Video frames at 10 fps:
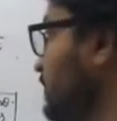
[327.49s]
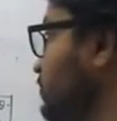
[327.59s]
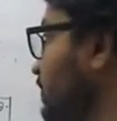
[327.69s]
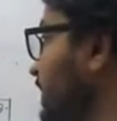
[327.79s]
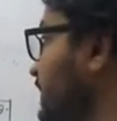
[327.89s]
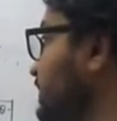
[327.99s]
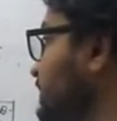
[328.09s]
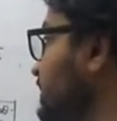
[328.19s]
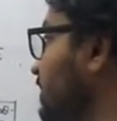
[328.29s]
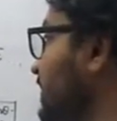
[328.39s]
So here it
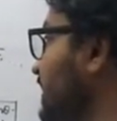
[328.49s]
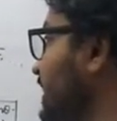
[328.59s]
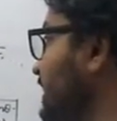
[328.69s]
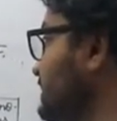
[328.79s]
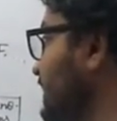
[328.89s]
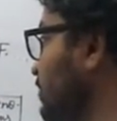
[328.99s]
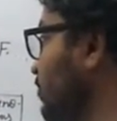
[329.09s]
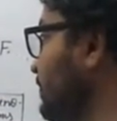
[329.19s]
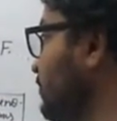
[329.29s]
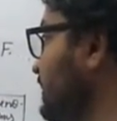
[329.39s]
is coming as, I
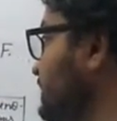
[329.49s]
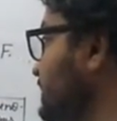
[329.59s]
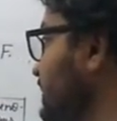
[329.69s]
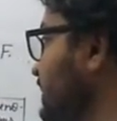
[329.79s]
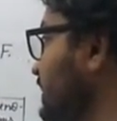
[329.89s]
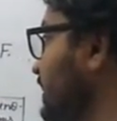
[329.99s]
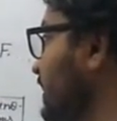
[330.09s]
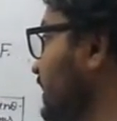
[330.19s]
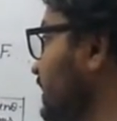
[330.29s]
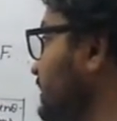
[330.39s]
hope you can see,
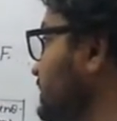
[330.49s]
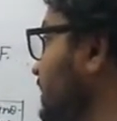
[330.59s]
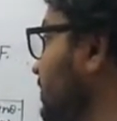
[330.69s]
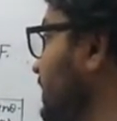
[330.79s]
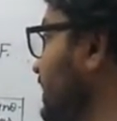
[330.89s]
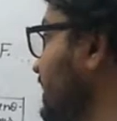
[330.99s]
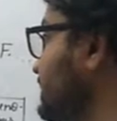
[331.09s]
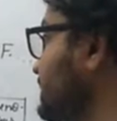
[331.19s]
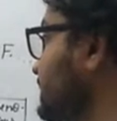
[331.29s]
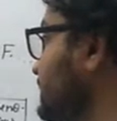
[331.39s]
it is coming
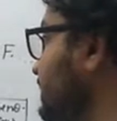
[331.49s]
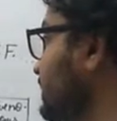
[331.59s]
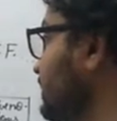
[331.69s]
as,